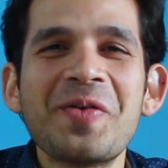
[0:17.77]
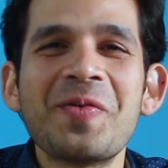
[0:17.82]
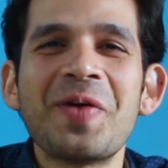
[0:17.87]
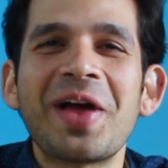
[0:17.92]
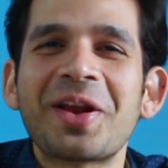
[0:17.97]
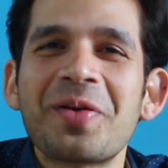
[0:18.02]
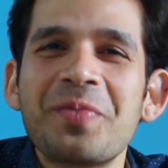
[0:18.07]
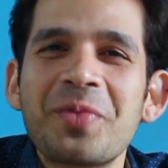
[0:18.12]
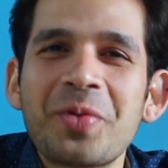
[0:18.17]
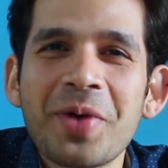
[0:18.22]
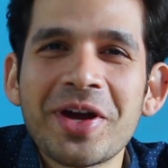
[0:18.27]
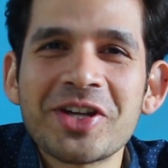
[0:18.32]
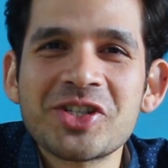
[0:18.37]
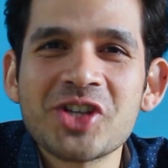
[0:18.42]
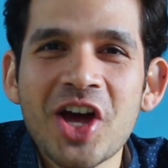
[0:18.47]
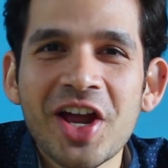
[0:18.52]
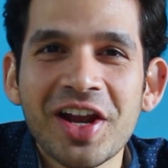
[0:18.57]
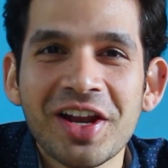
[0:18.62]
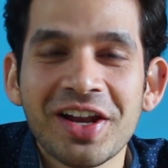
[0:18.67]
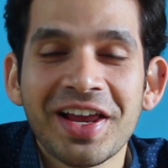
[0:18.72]
welcome to my
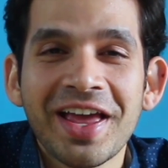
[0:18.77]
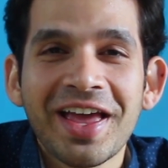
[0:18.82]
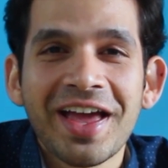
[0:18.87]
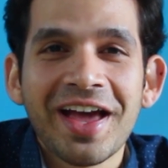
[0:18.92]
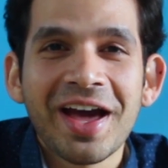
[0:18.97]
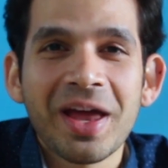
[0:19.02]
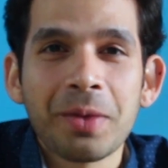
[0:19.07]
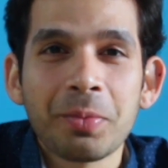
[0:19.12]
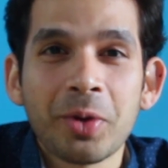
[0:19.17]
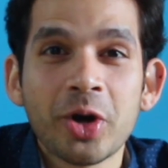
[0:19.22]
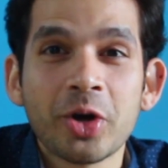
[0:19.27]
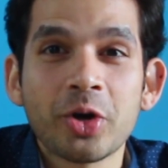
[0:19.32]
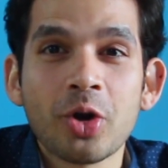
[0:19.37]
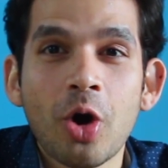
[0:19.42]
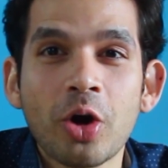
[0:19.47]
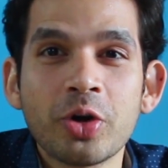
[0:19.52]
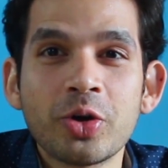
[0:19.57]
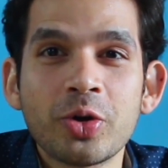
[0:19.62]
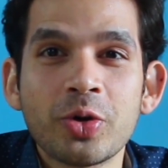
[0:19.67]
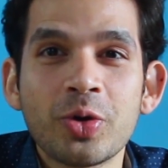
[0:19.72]
channel. I'm going to
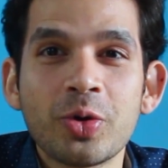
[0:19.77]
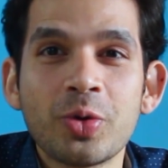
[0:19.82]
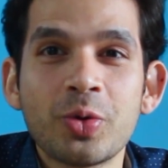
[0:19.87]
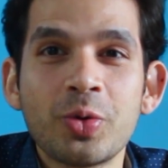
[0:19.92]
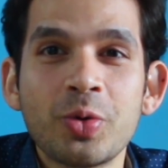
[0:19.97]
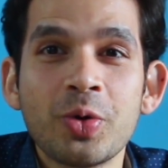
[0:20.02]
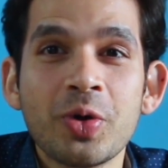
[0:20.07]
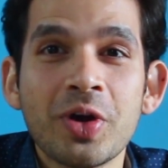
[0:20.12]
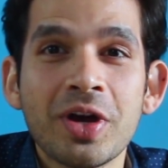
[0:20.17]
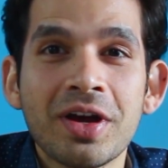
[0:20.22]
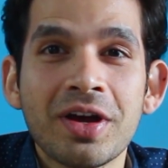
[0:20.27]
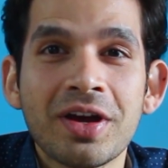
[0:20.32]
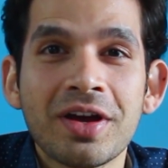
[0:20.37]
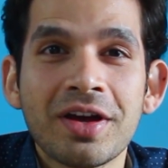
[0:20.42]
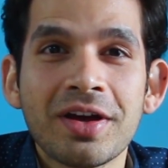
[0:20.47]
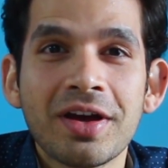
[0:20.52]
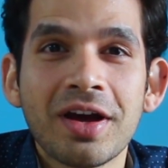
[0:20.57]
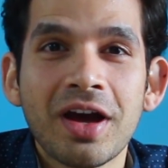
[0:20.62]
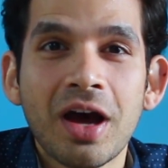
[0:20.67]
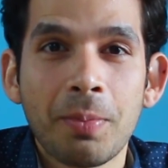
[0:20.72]
talk to you
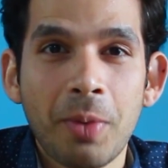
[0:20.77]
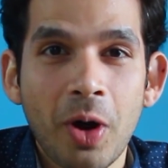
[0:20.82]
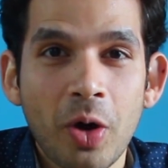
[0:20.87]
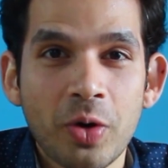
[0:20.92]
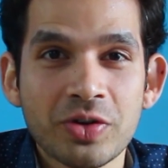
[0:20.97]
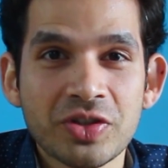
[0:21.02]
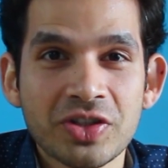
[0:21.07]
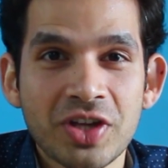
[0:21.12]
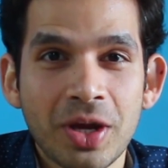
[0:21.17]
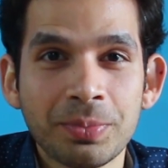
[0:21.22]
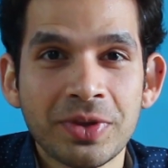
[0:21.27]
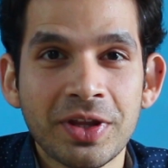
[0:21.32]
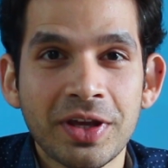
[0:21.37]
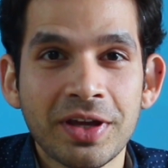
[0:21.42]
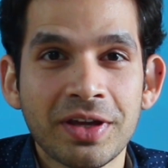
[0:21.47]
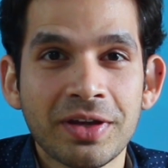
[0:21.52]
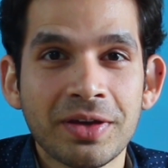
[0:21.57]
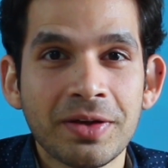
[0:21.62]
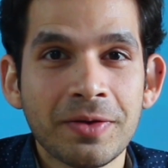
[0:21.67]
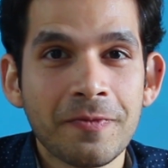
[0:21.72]
about
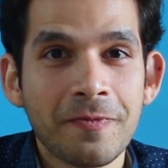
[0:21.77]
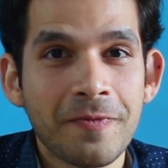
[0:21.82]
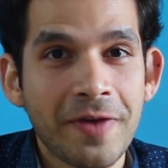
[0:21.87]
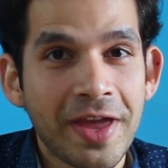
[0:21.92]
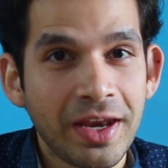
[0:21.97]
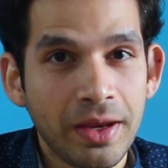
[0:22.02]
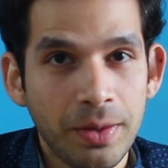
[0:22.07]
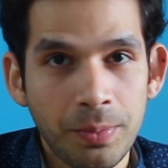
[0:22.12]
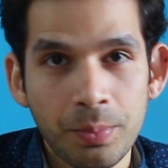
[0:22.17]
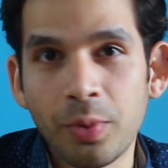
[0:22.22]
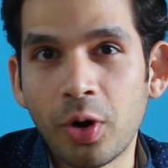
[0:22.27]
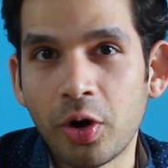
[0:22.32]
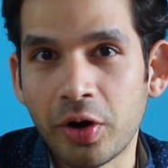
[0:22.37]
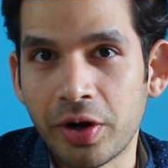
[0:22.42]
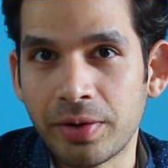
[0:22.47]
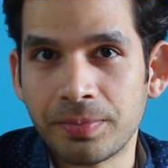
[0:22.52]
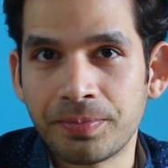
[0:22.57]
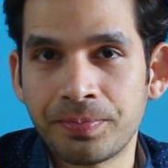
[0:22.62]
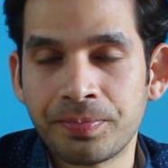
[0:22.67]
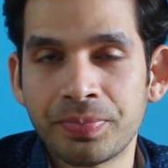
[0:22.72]
something very
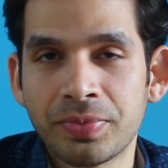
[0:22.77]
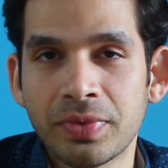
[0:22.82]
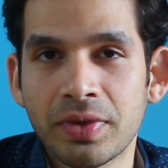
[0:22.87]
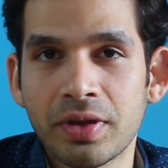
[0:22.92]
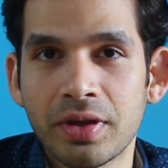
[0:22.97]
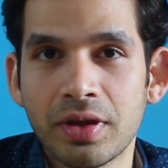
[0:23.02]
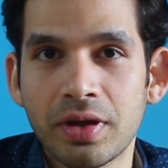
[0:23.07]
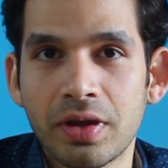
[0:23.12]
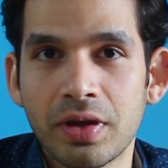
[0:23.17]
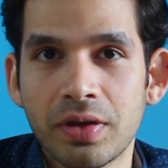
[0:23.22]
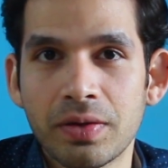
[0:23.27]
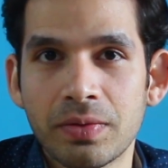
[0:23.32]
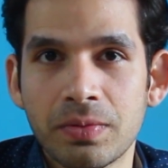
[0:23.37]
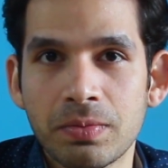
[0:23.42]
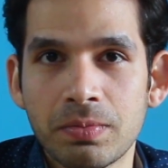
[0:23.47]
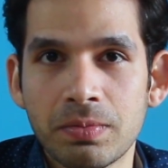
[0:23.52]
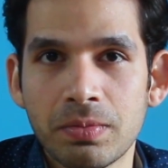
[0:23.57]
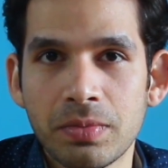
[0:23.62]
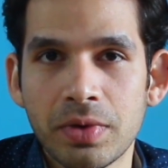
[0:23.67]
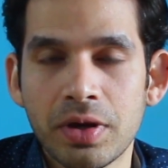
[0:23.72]
important.
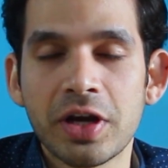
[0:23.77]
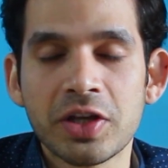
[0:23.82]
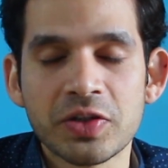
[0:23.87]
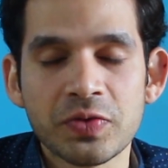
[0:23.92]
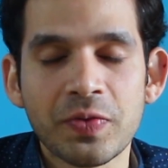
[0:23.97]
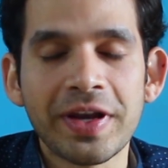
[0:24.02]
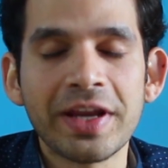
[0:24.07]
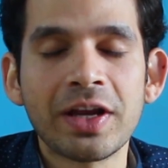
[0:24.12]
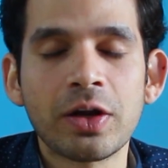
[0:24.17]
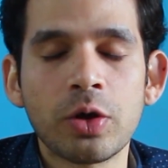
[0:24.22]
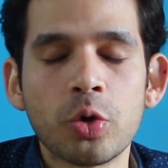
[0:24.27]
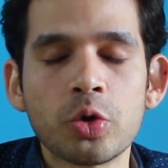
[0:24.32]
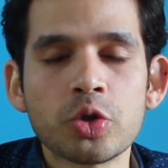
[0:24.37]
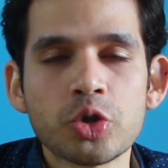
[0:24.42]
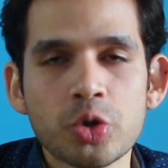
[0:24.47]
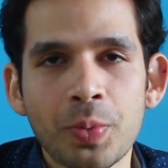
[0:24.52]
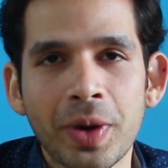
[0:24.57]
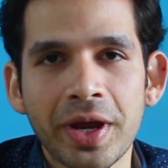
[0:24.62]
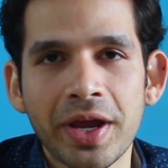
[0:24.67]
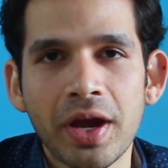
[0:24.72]
It is very close
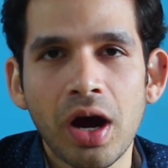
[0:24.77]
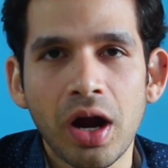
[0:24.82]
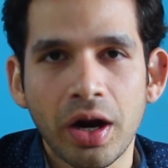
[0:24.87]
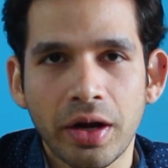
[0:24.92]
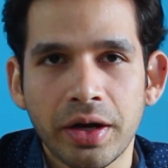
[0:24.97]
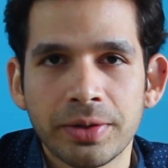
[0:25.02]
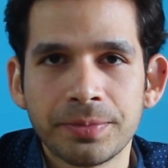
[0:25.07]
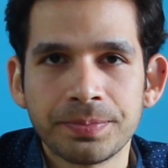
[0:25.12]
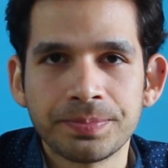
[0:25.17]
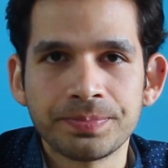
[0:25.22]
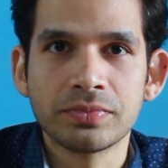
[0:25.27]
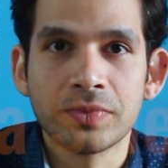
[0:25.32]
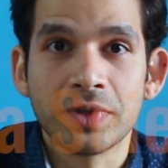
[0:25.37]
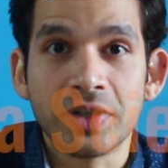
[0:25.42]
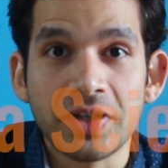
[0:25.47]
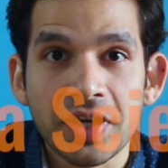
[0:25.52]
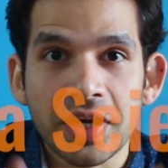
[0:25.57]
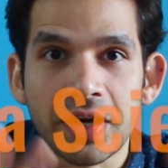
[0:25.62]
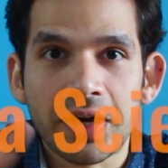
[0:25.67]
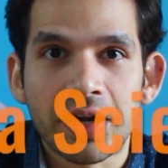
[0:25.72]
to my heart
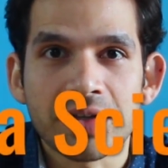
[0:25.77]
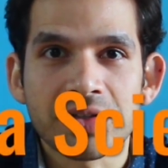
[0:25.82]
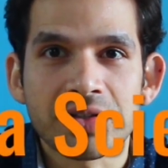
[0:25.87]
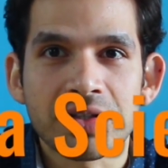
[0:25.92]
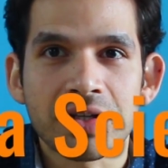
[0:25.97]
data